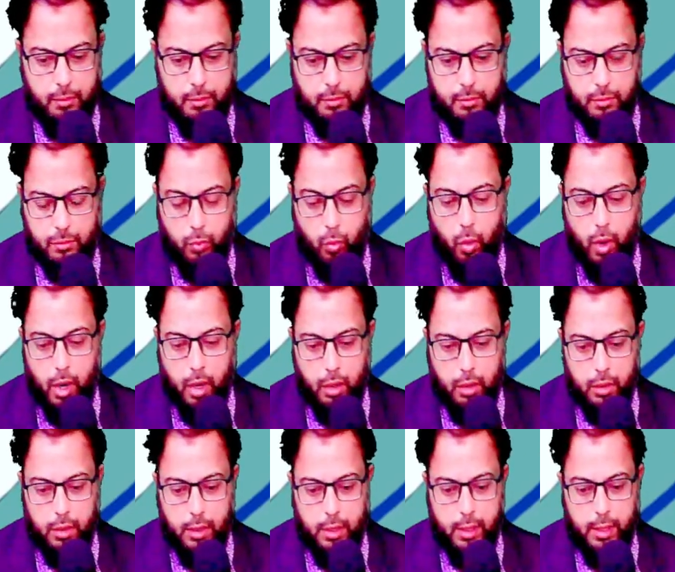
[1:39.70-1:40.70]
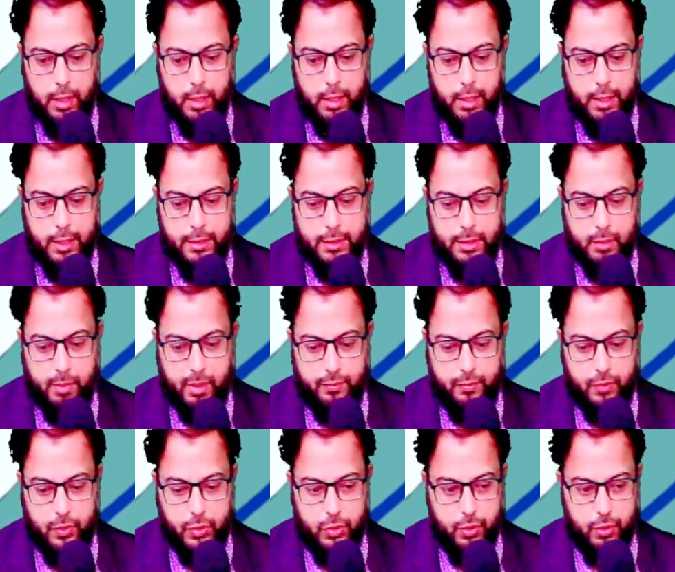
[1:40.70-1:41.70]
wall, is the
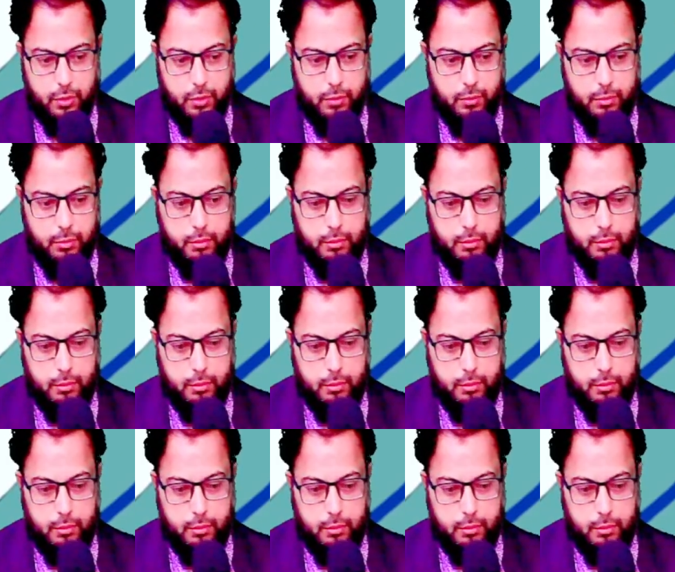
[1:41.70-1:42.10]
buffer zone.